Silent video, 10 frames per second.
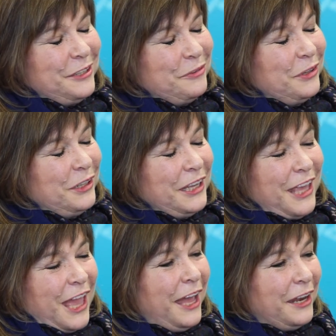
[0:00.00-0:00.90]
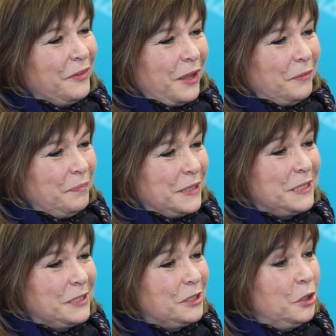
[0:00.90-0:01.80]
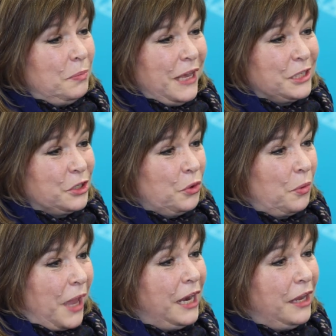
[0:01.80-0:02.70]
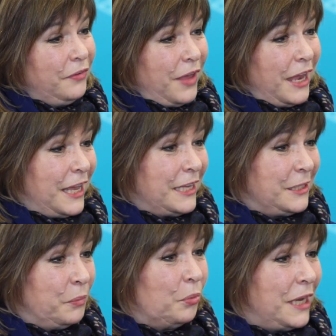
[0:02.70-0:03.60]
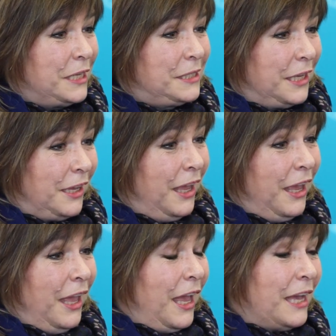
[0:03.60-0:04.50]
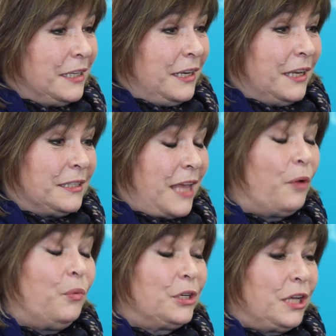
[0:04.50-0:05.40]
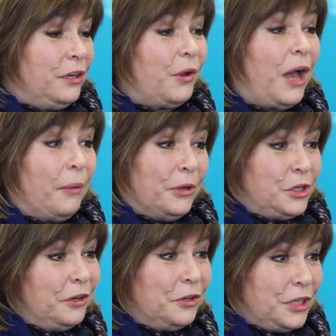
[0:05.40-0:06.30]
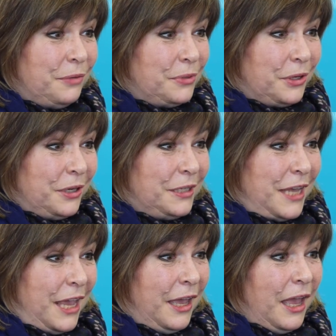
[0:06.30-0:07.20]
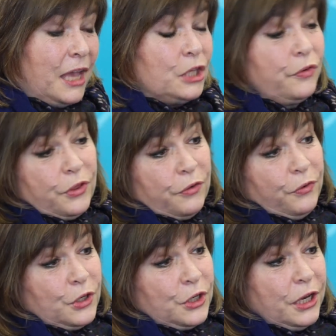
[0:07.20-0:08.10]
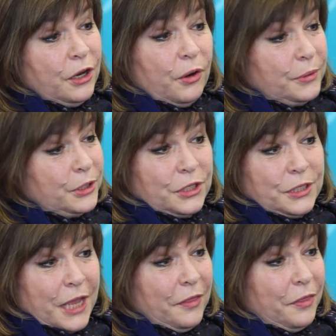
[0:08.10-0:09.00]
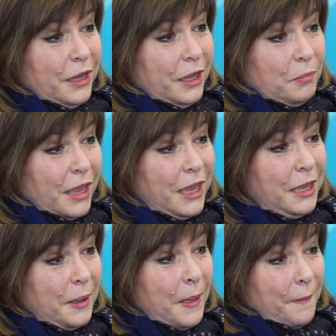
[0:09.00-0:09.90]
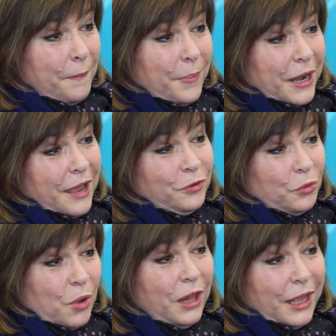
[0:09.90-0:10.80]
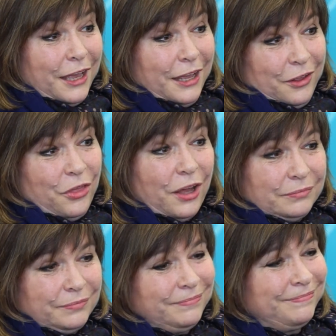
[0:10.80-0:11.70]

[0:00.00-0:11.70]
didn't really get that business could be as creative and as embracing as it is. I wish I knew how much energy it was going to take. So for the first year, it was just Anthony and Mike. But after a while, I kind of thought,